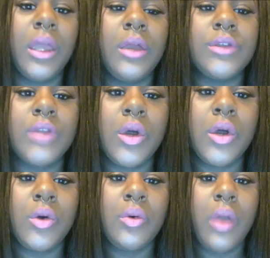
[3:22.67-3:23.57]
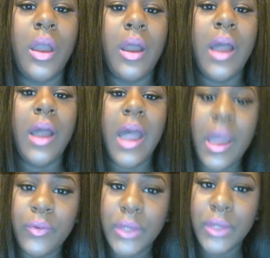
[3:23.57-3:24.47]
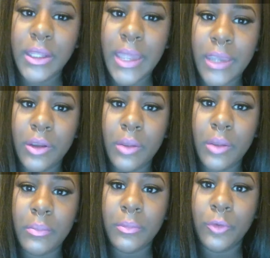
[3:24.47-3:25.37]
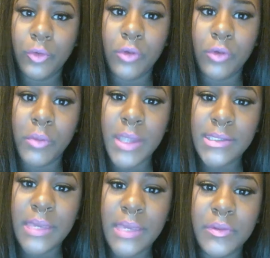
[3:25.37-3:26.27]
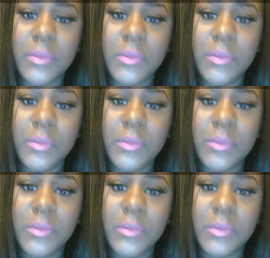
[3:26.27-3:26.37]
So I really like grew on my septum.